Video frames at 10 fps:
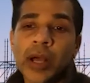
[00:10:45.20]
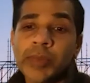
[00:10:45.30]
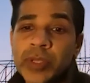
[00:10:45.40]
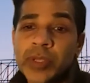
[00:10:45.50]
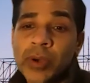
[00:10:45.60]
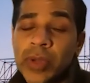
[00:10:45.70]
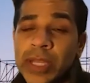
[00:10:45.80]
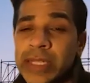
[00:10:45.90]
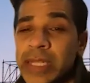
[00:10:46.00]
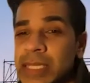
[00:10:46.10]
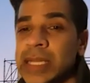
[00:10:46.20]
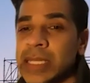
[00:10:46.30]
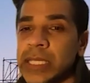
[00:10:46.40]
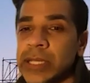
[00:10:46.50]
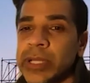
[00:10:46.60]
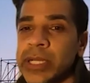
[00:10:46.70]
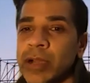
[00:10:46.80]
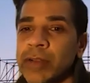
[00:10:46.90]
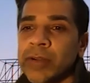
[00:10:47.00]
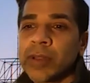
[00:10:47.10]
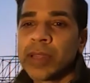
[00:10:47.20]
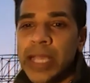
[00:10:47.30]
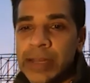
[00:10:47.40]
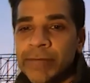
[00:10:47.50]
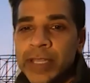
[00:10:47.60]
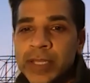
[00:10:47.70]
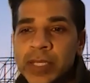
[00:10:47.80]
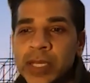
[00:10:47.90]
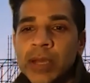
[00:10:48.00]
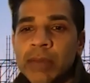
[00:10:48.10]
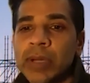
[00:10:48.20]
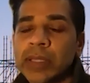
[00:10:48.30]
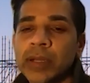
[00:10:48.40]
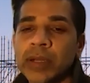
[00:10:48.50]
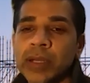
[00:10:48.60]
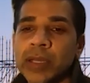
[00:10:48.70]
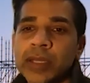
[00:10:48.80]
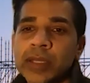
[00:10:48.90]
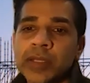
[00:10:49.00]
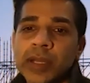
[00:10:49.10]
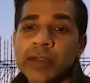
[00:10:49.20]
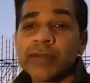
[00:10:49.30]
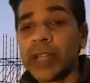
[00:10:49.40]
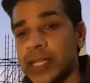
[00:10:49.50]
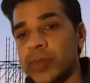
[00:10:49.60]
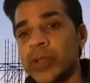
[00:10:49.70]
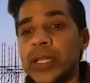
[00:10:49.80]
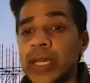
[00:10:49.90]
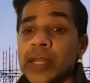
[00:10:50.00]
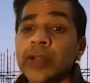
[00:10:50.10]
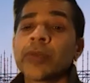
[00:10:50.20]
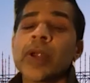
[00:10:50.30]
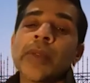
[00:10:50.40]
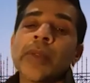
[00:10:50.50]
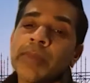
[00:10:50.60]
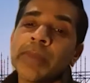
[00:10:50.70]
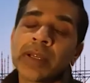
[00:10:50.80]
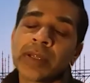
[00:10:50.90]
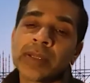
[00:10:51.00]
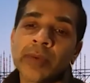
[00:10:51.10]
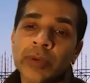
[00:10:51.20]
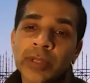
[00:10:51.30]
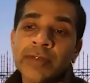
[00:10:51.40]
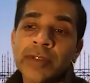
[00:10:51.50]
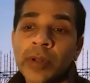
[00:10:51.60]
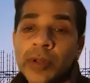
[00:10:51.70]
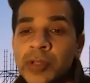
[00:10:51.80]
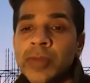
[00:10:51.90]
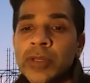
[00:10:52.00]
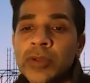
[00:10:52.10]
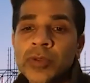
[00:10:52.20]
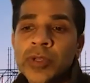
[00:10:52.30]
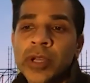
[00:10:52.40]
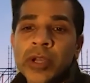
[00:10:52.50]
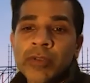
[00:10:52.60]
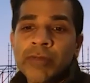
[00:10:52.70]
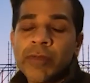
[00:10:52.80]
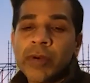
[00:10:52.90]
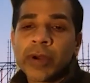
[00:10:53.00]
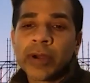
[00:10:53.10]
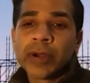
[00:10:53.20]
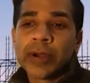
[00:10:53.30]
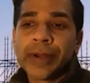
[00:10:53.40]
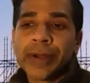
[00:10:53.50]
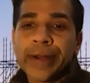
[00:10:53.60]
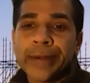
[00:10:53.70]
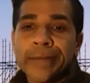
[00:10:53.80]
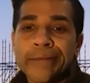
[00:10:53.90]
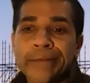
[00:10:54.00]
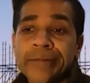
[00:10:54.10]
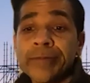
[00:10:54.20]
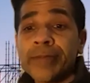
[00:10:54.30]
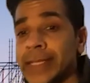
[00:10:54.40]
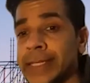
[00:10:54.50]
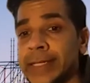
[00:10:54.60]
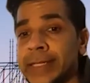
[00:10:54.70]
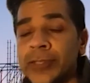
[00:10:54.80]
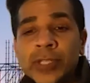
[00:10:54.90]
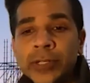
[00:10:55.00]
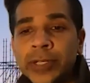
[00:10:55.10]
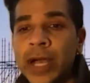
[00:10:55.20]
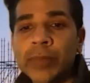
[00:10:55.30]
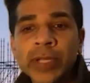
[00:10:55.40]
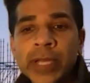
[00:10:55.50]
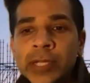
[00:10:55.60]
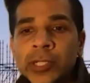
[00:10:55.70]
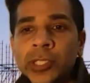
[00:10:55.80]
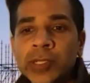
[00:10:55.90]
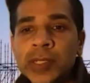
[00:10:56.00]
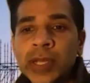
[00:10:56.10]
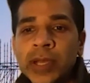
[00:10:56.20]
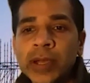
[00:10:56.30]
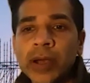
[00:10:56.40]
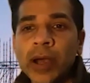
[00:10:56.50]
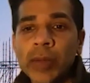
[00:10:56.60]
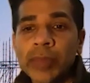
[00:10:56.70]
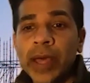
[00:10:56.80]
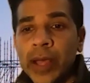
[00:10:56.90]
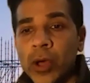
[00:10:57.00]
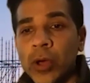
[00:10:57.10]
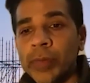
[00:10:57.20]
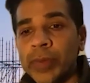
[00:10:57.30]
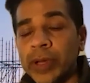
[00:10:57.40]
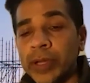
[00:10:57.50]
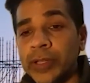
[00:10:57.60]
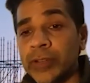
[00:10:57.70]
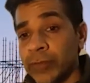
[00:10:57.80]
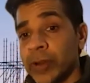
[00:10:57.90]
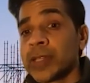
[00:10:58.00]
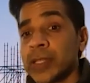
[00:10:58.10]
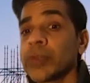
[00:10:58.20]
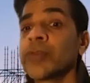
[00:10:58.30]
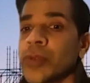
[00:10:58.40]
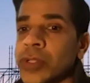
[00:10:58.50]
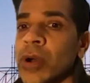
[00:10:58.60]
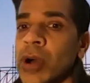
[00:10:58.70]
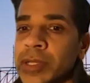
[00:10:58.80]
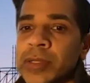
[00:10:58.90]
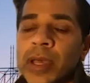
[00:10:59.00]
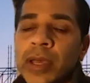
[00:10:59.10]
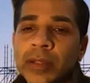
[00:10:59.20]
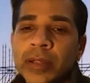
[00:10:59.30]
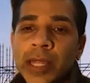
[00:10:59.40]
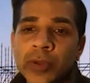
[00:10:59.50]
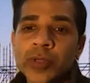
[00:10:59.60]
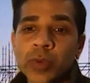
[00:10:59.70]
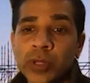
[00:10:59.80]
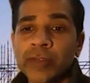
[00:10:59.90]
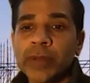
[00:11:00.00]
So it doesn't necessarily cover late fees, but there is flexibility in and around that, because that relief can also be used for maintenance, utility obligations that help defray some of those costs that landlords will